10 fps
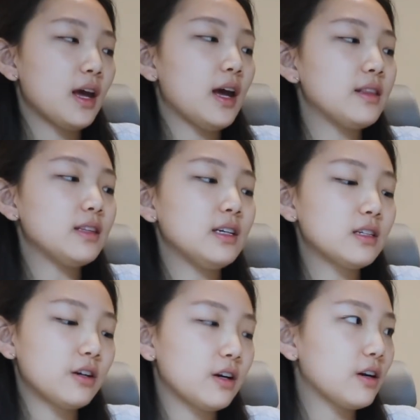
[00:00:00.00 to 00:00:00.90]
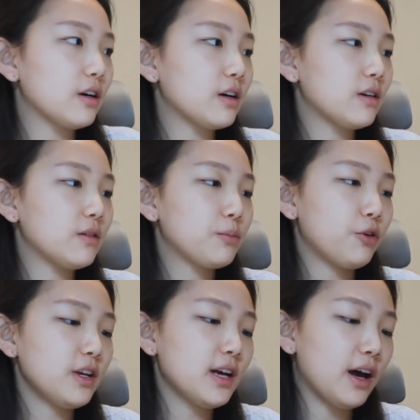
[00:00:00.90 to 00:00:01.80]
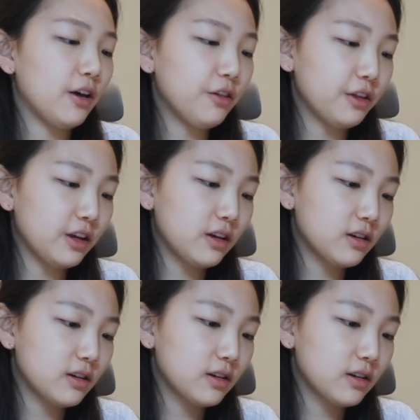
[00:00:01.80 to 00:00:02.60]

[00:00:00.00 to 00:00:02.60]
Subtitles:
And these are pretty healthy.